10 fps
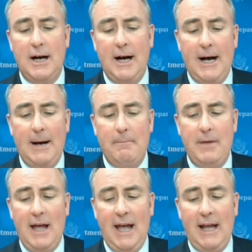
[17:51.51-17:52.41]

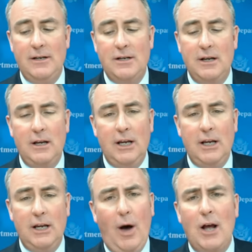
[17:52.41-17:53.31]
Um, and
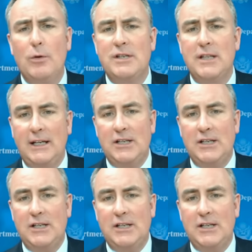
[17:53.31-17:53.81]
you know, I always like